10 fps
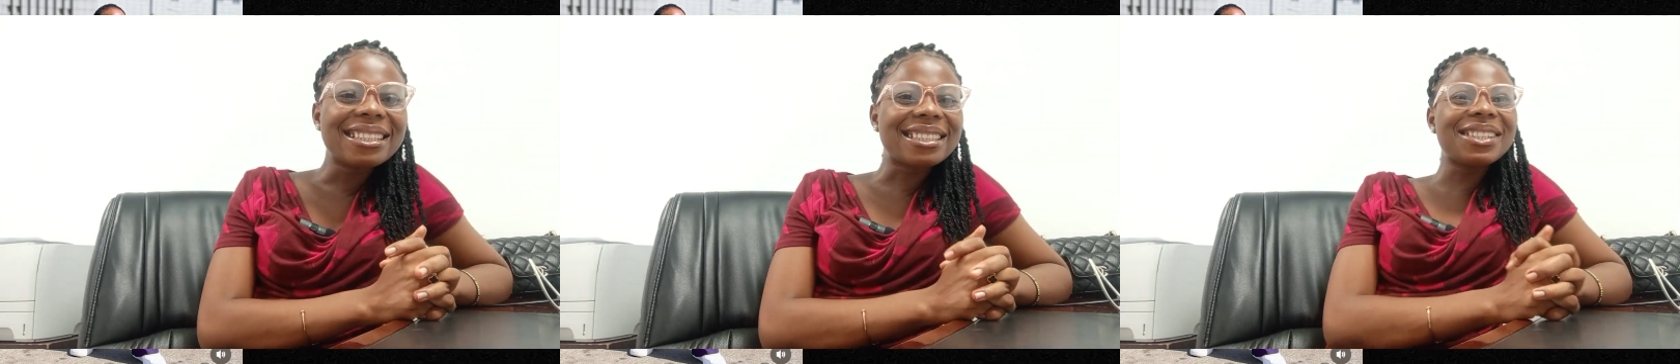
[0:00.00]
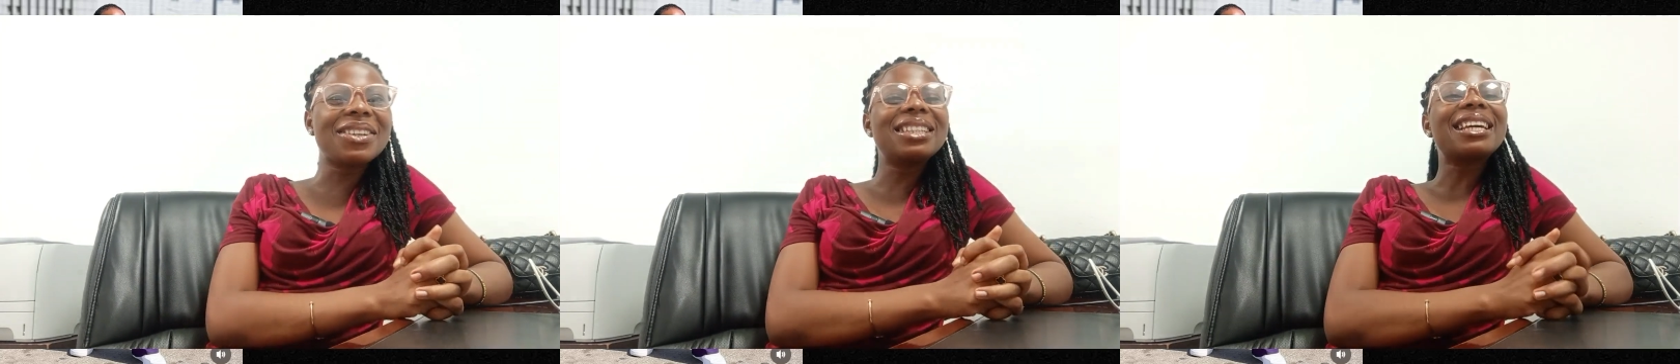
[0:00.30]

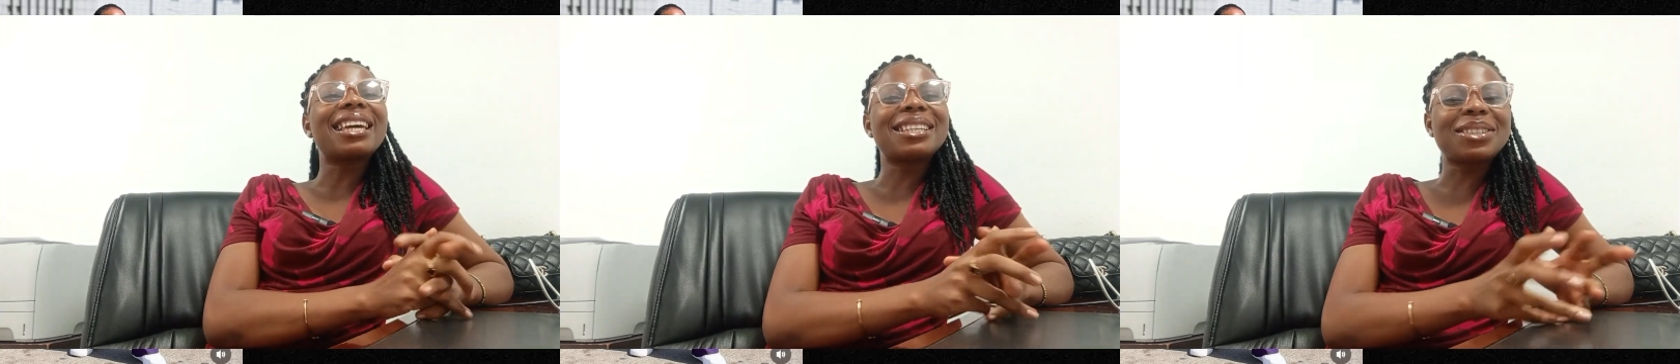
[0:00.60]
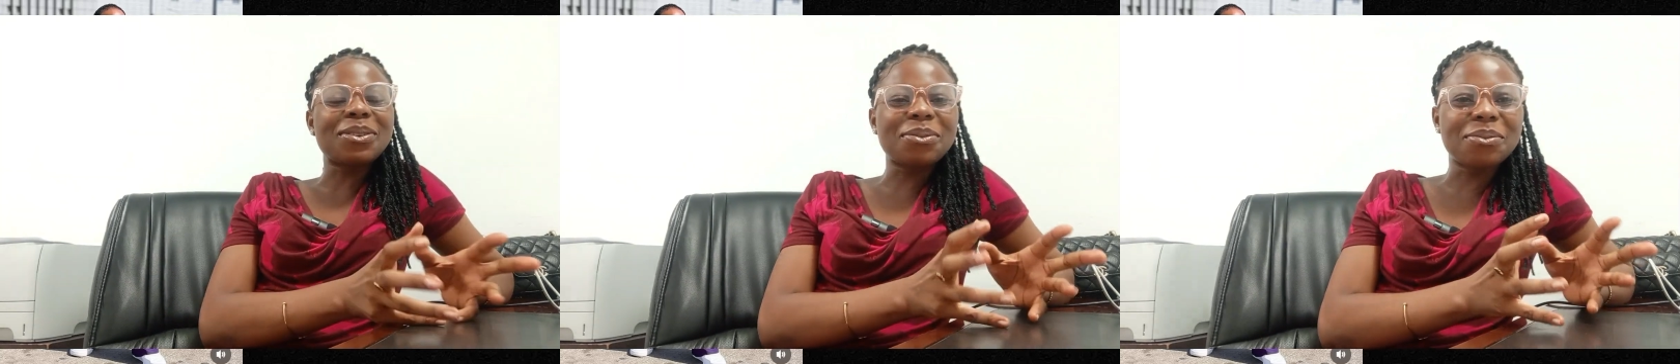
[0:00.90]
still on the
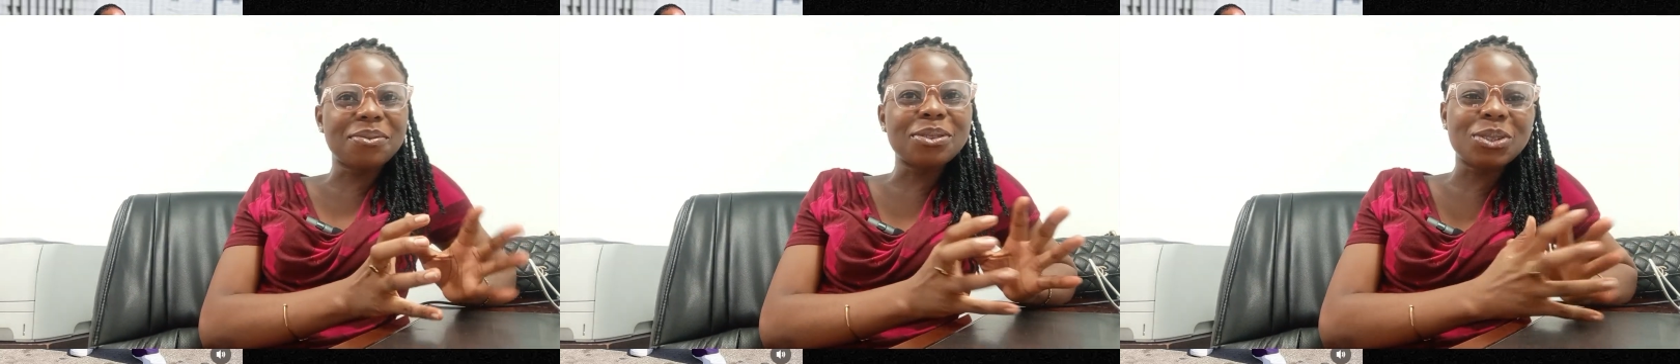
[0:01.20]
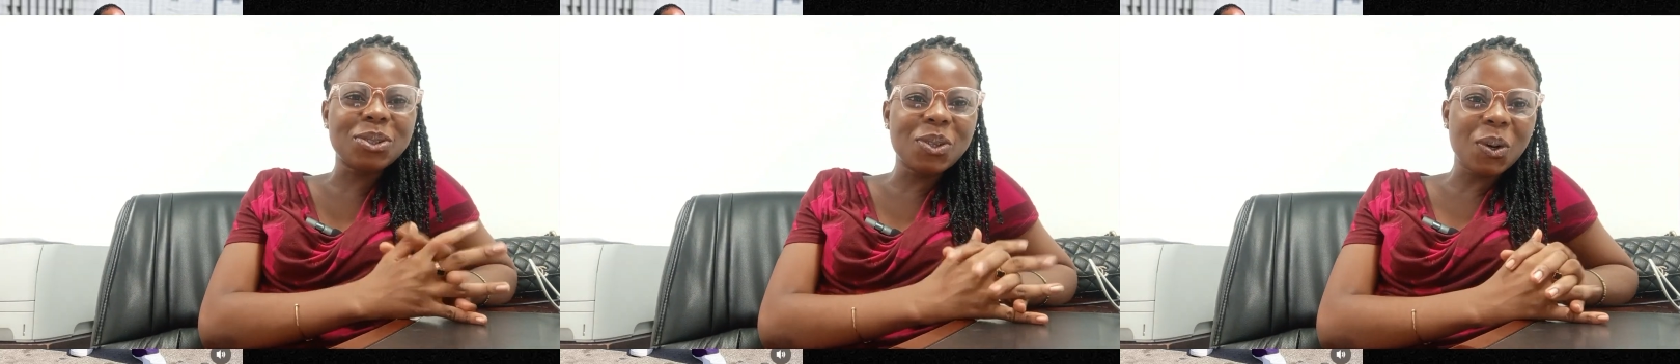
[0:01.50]
case of
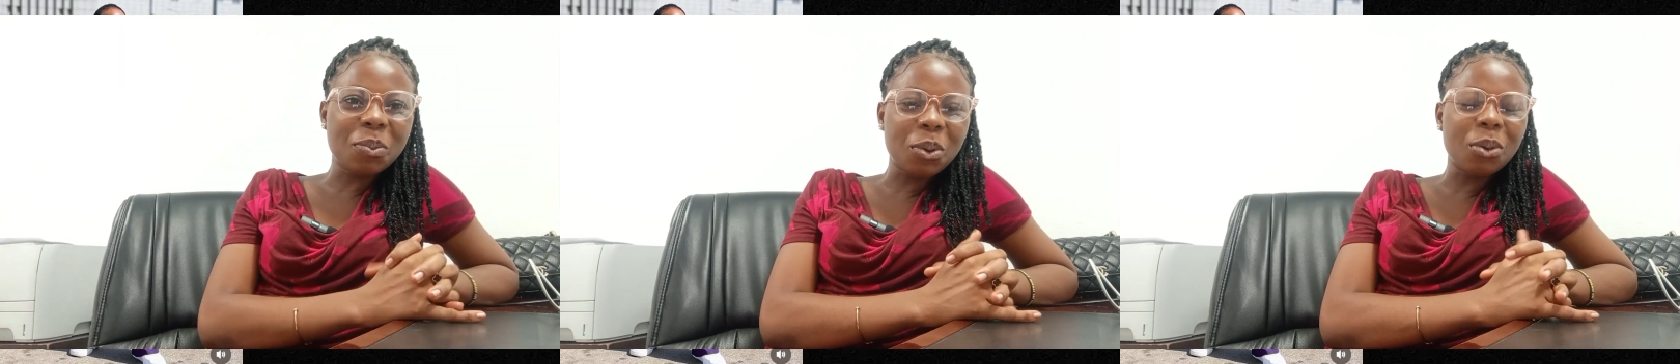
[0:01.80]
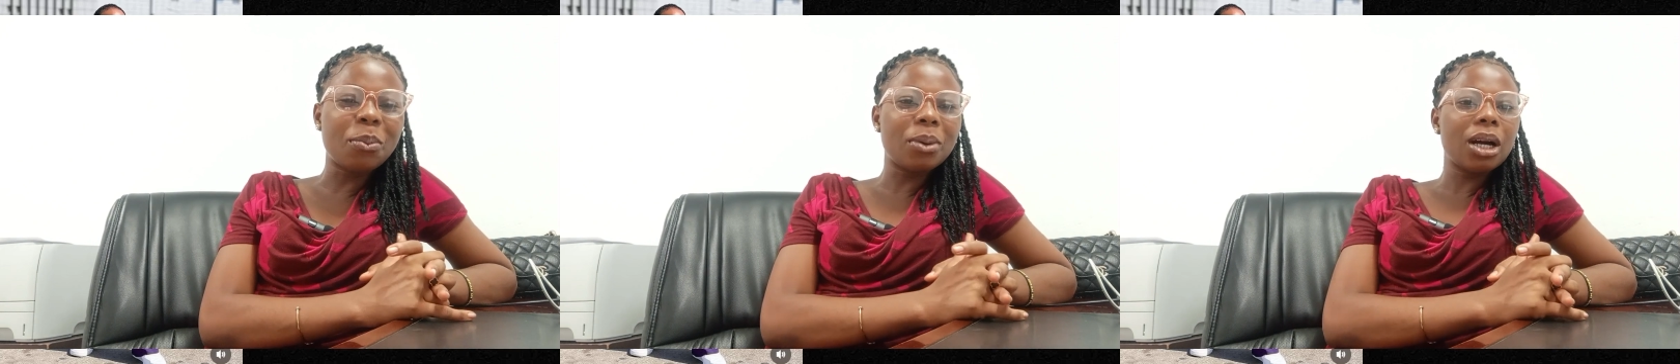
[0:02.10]
Junior
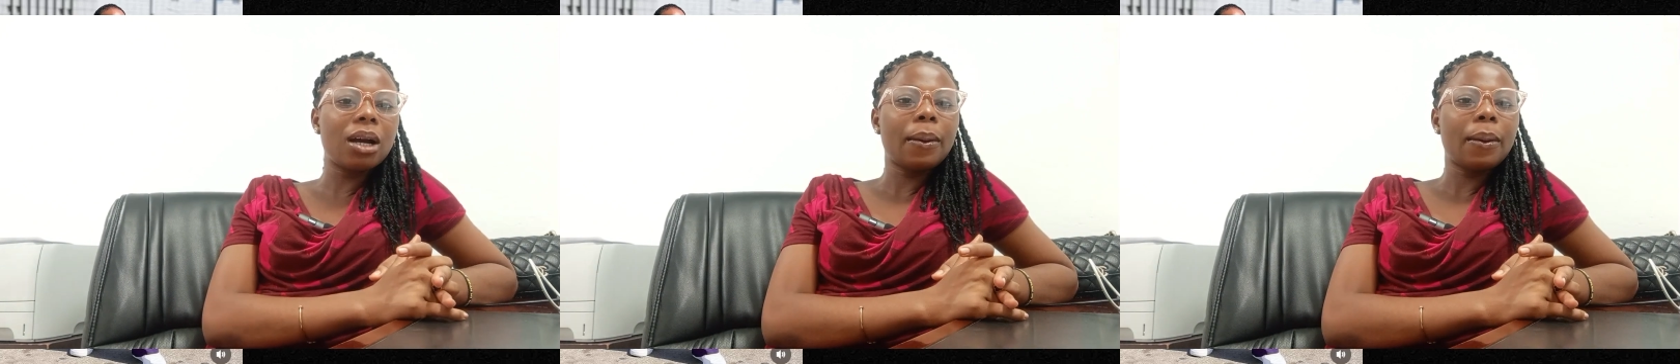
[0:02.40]
Pope,